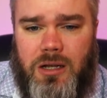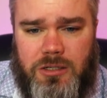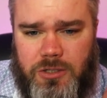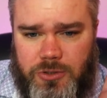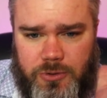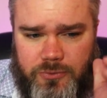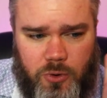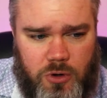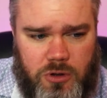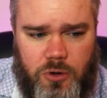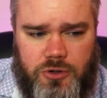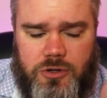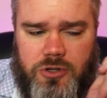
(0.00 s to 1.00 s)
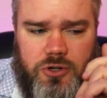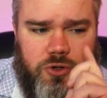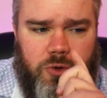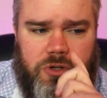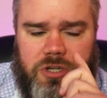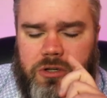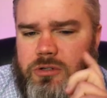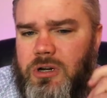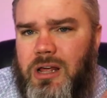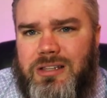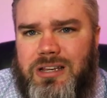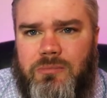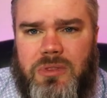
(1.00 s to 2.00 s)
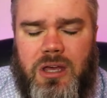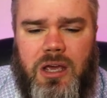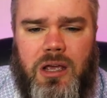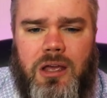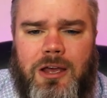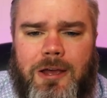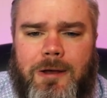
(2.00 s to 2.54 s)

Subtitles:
I told you foreclosures and short sales are not the same thing.